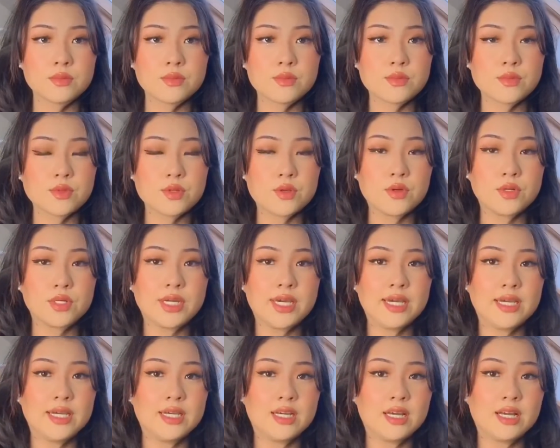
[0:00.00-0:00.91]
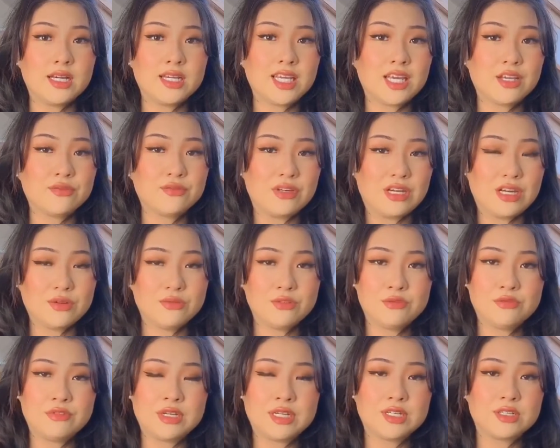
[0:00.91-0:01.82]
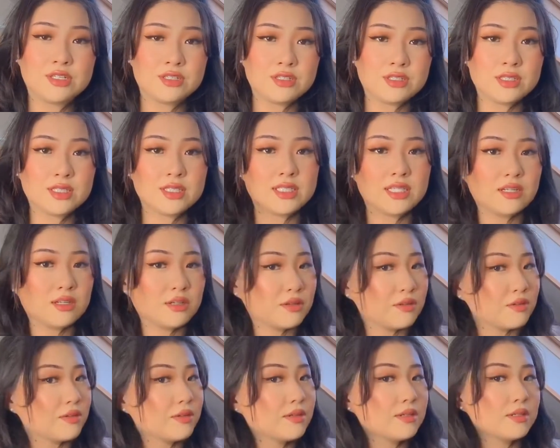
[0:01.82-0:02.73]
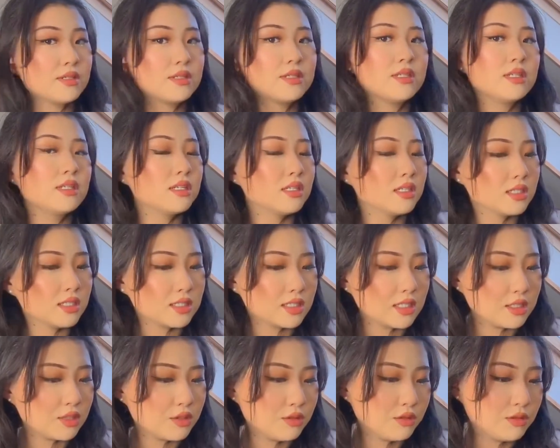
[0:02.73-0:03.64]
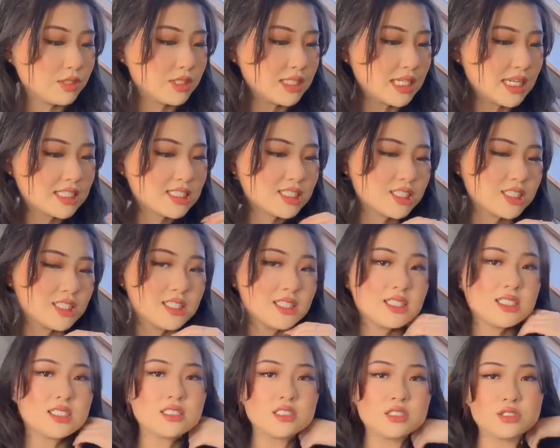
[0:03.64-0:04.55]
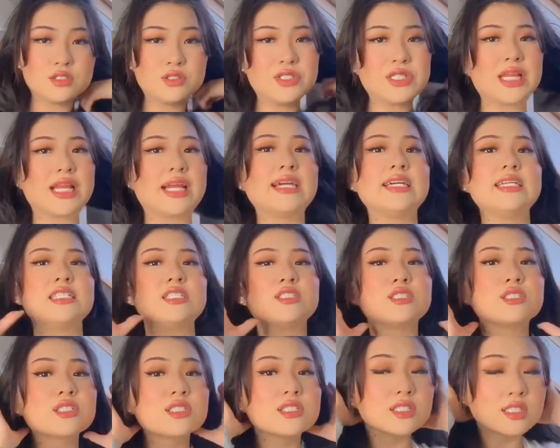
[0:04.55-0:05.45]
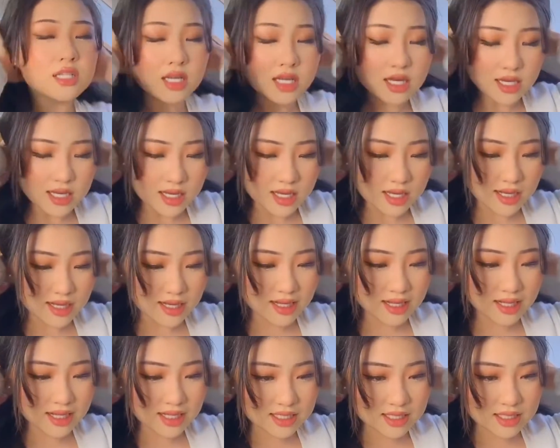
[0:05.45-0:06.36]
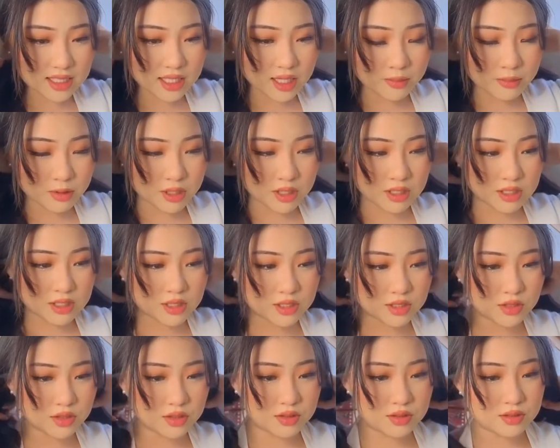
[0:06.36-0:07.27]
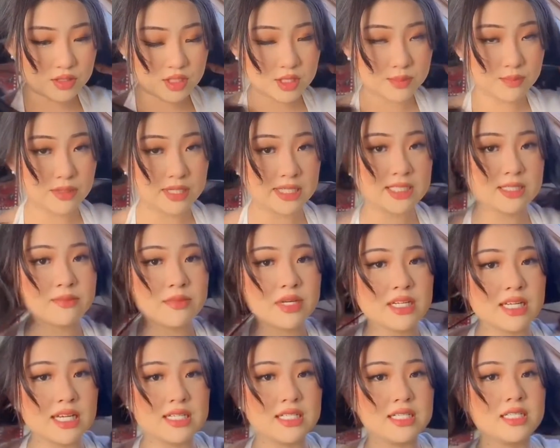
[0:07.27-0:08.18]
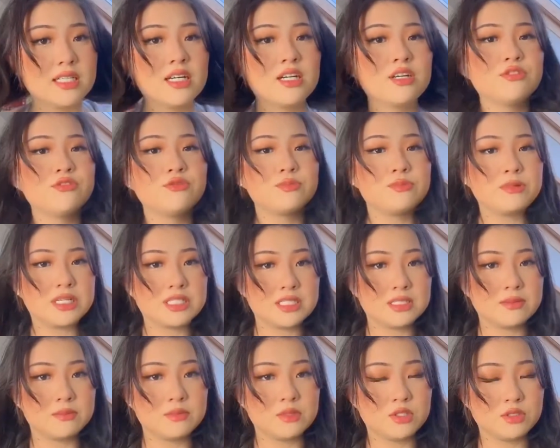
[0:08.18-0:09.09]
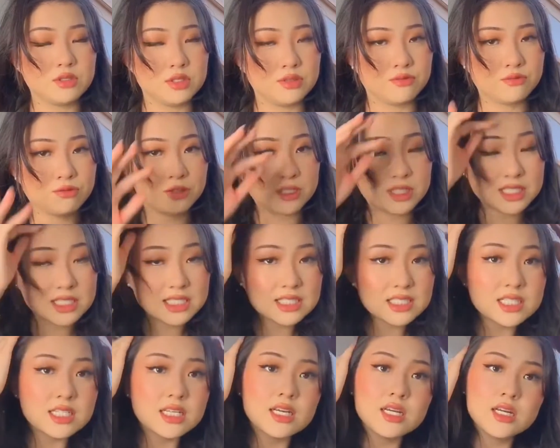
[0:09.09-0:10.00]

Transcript: Okay, I have everything curled now. The two sections, the two layers. And I'm going to split them again in half, bring them to the front.